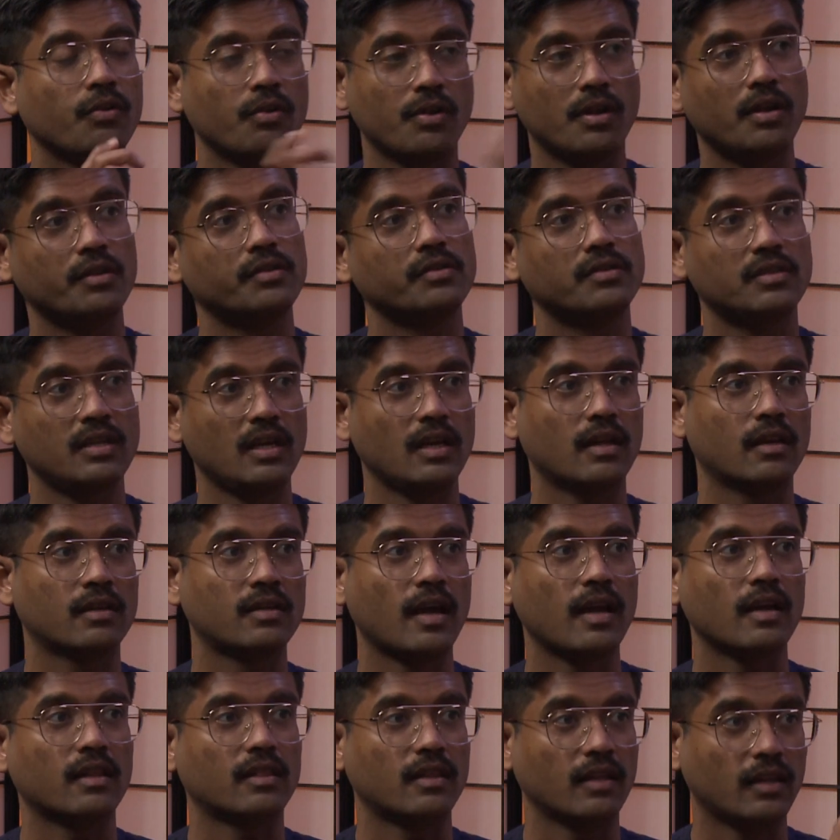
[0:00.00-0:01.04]
you need to
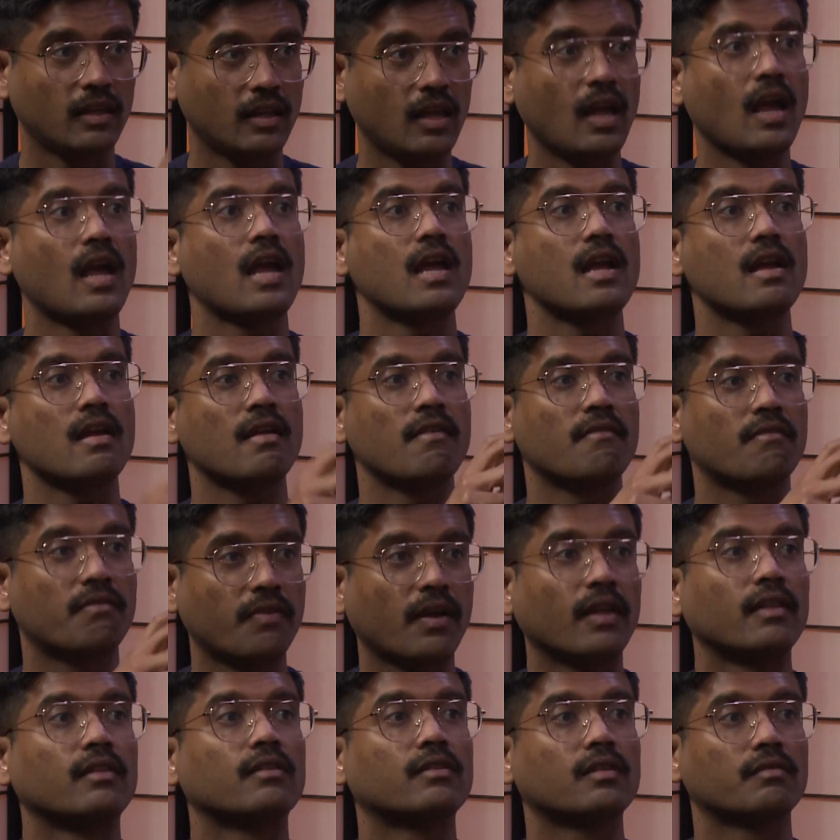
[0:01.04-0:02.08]
take the key
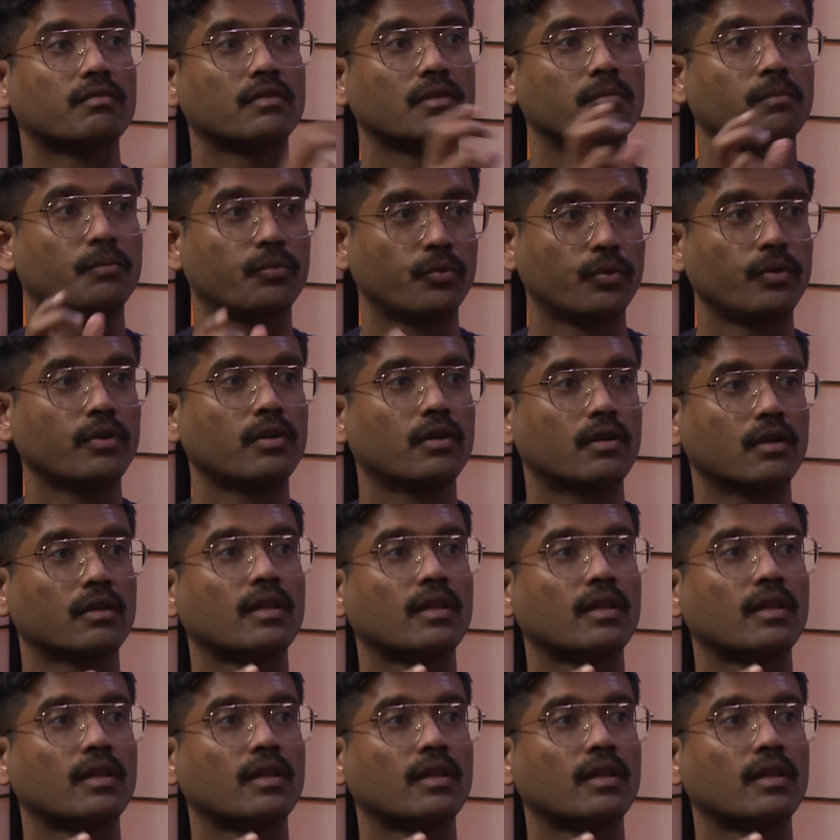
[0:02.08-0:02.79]
events of the book